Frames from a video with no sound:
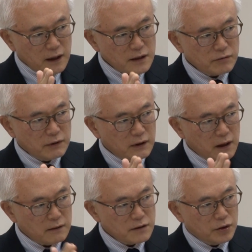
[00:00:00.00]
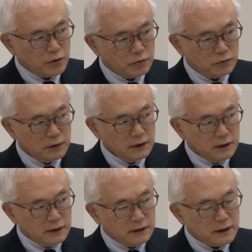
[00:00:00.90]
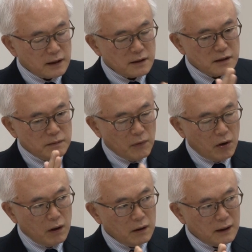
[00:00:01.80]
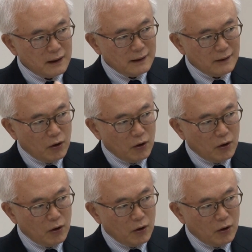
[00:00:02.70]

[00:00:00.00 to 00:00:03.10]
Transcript: history tells you that small,